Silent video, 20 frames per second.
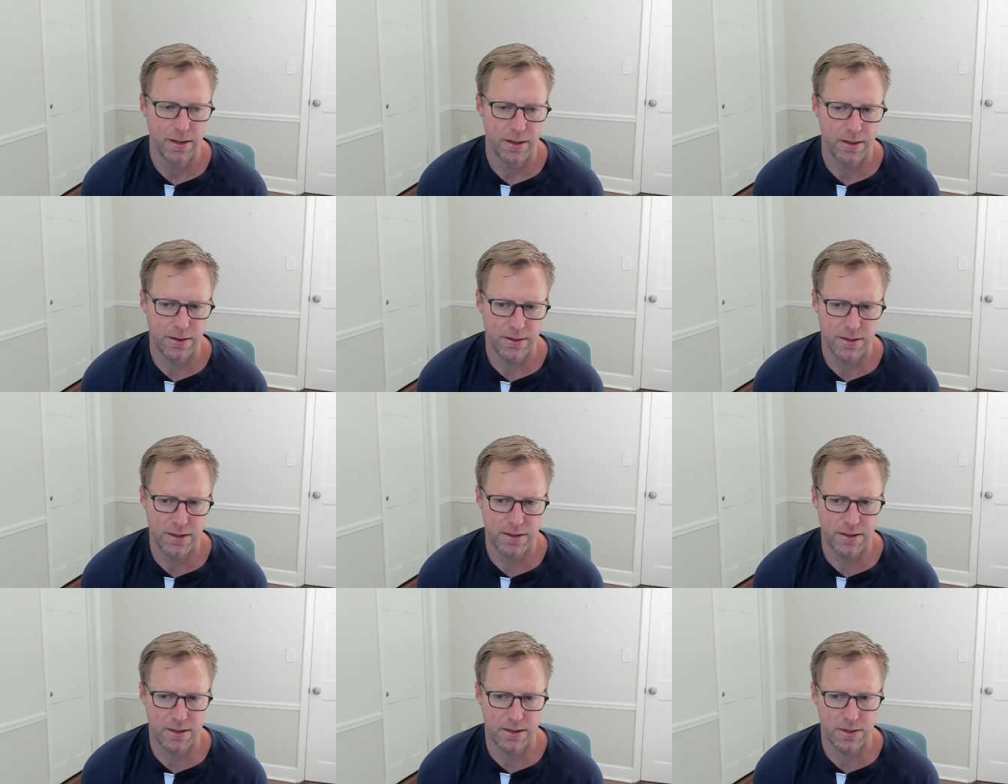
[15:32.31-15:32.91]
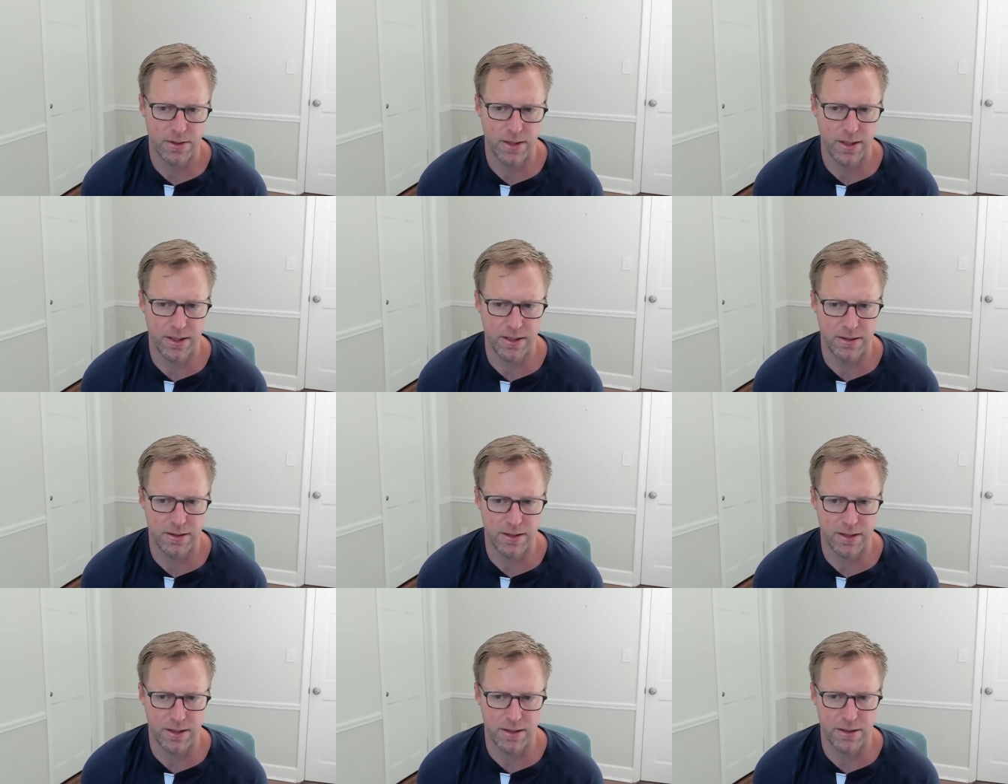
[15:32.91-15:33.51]
there are
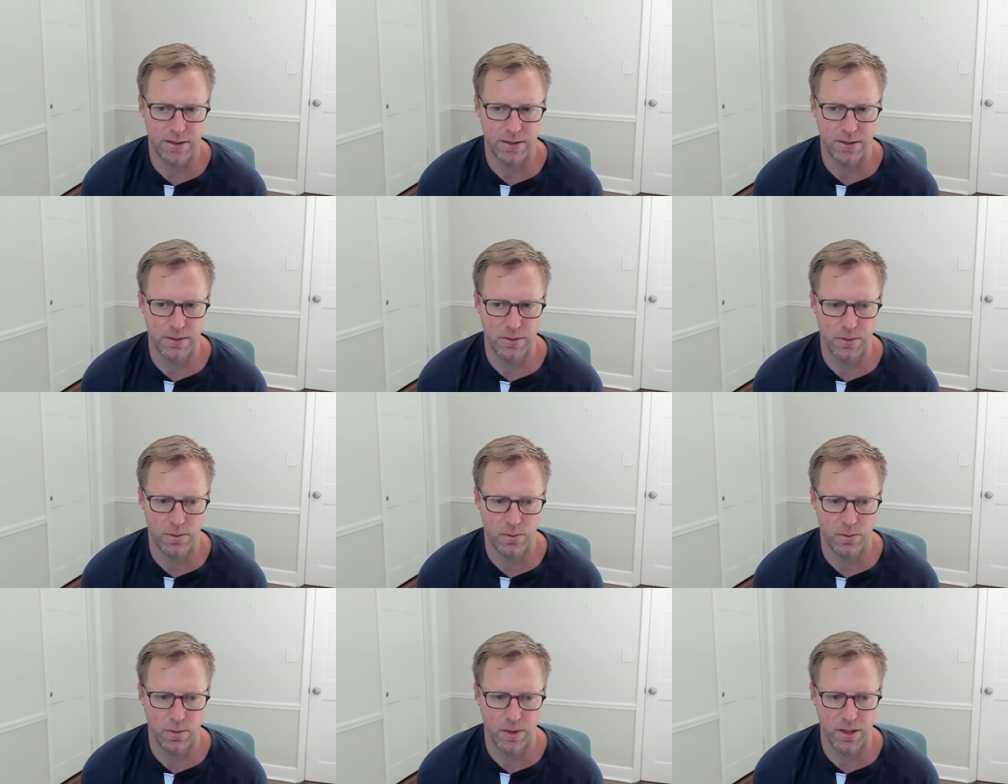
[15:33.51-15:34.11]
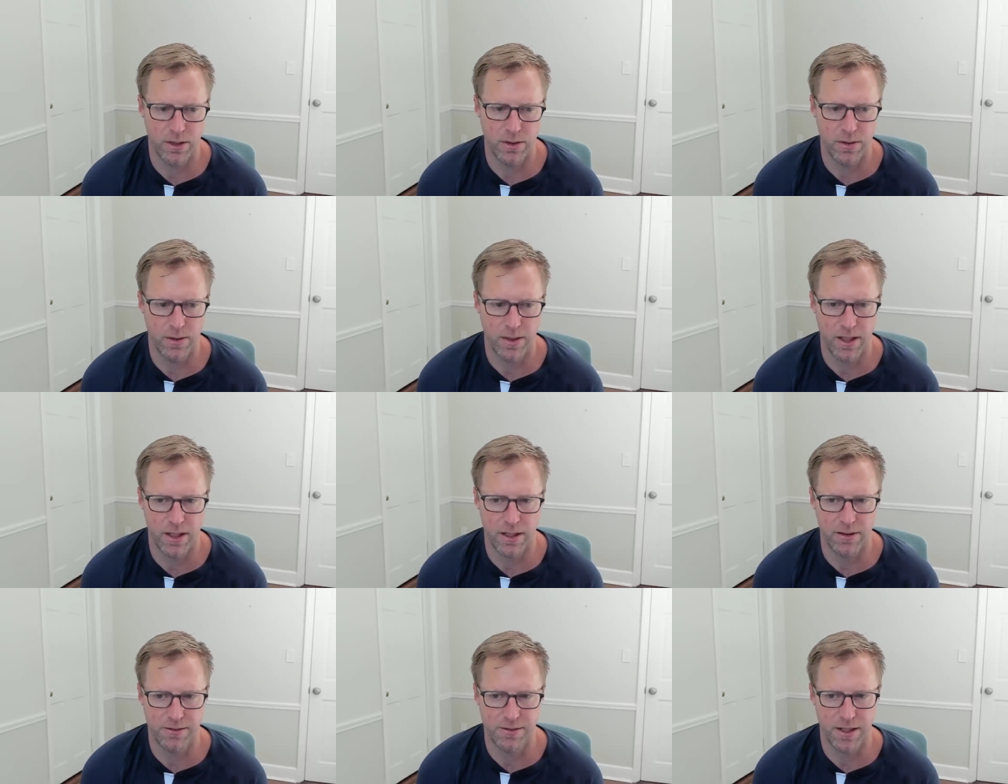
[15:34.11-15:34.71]
trades that when you
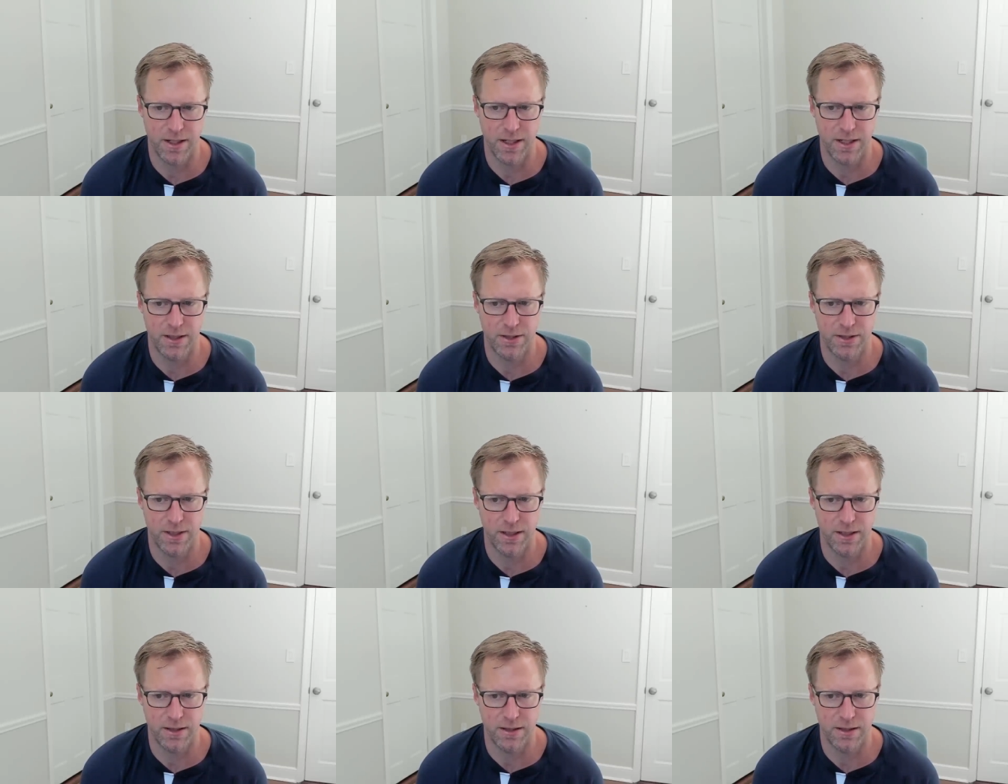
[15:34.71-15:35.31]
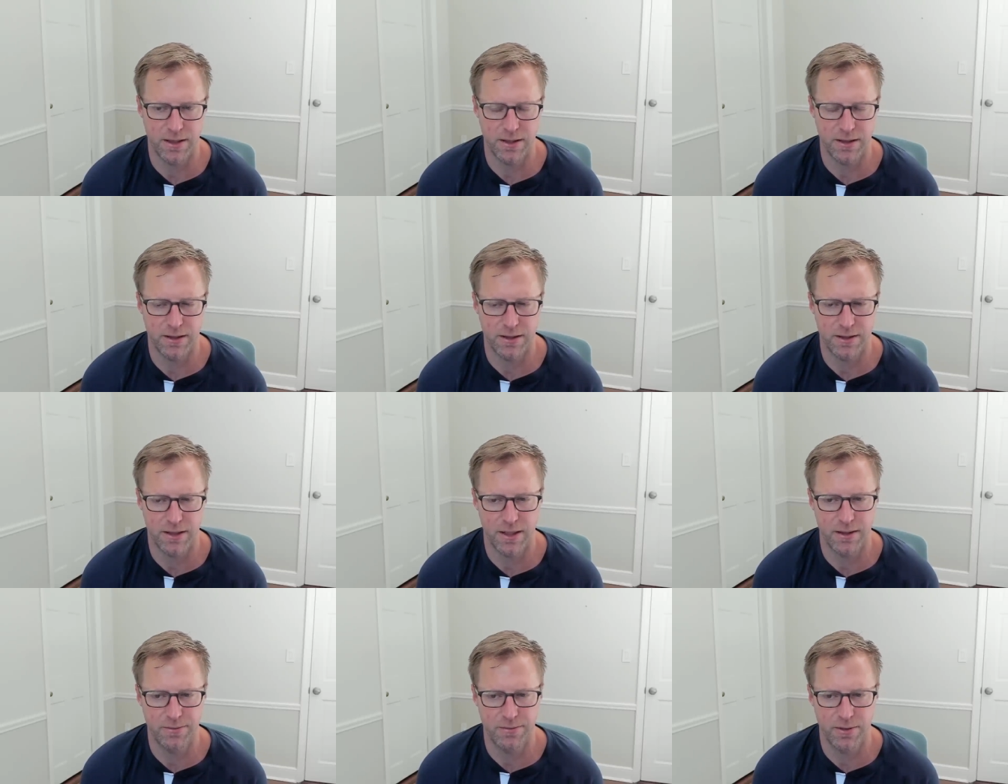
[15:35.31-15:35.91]
have edge on a daily
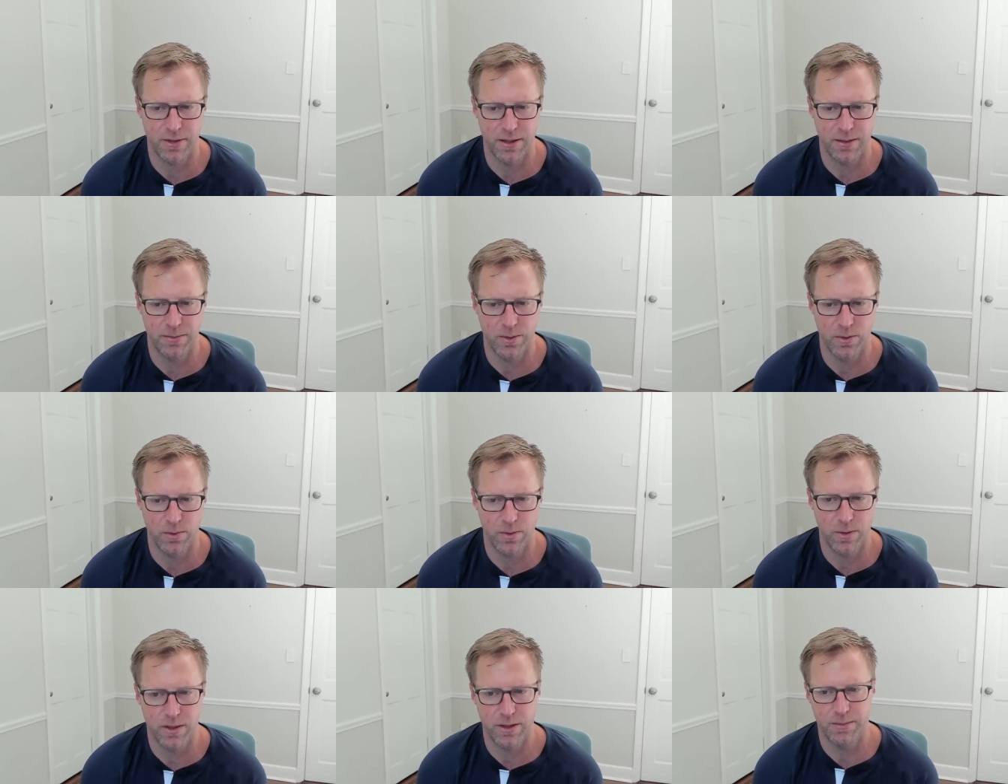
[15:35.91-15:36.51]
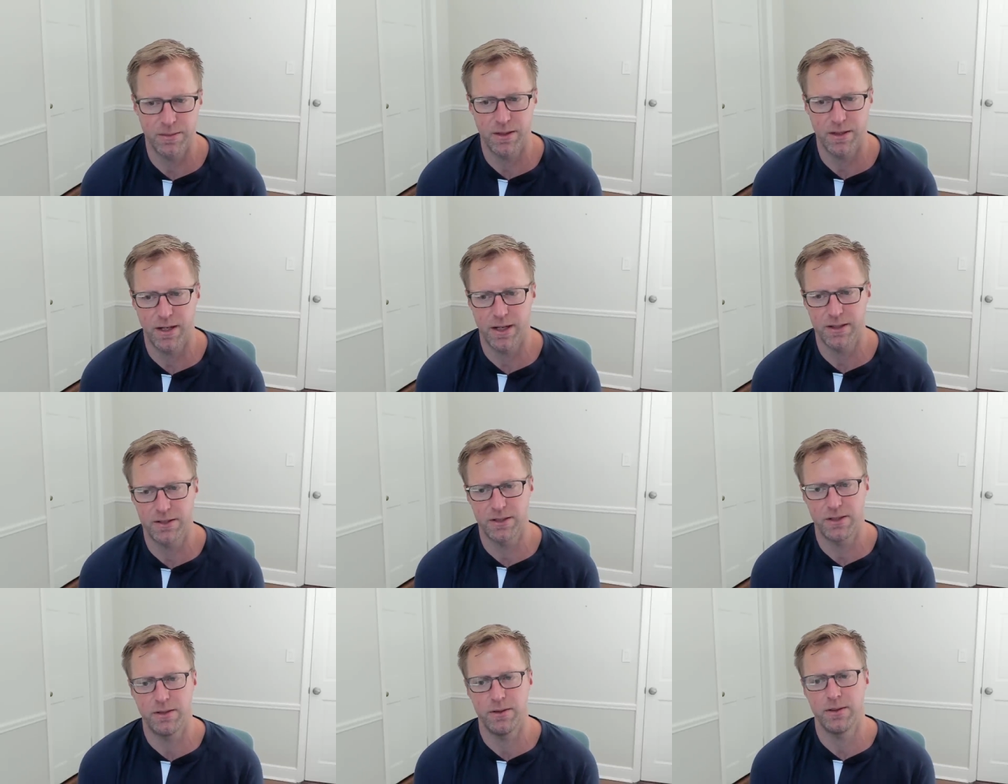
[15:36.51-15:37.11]
time frame, you want to be
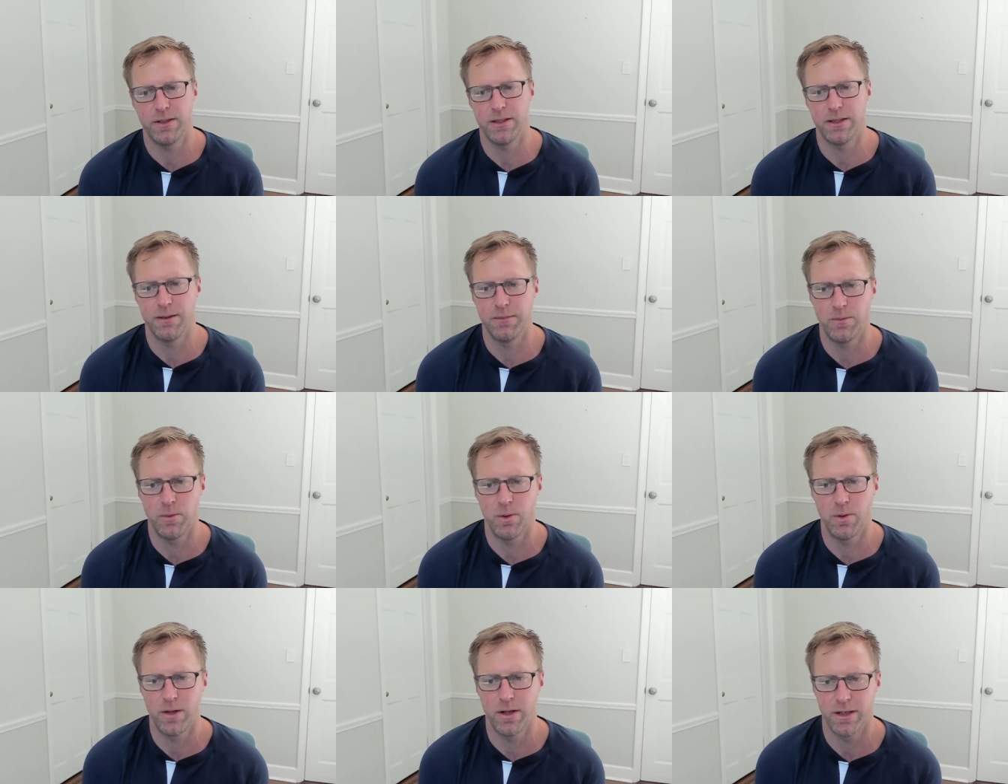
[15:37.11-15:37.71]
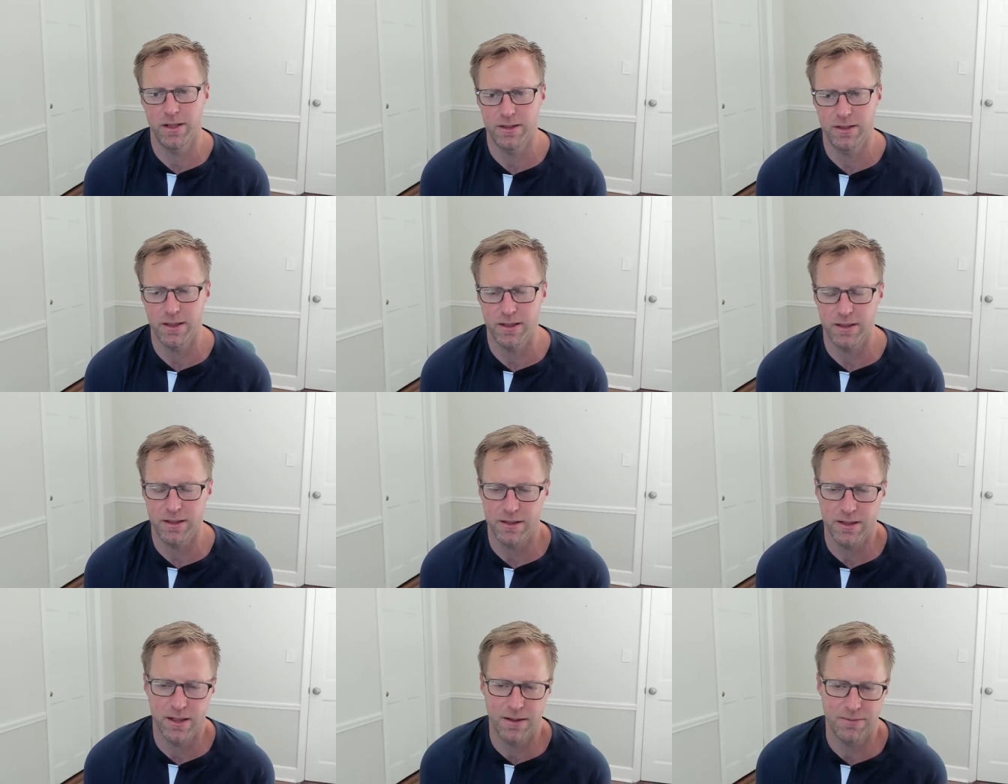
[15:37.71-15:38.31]
executing them more on a
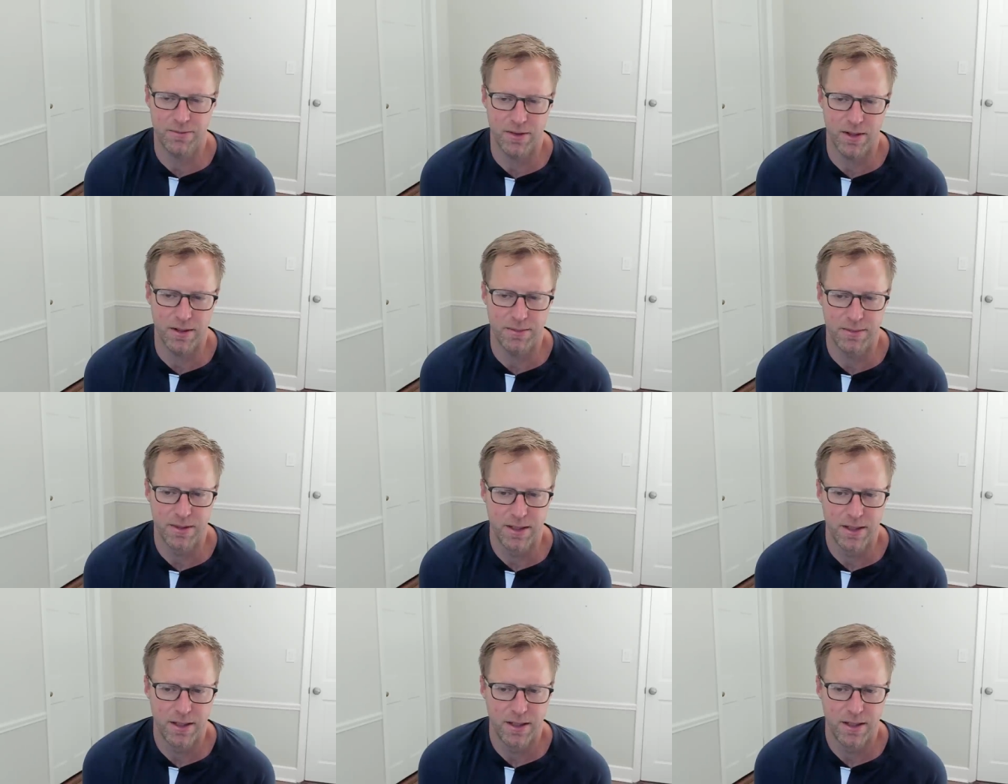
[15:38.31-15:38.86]
daily time frame.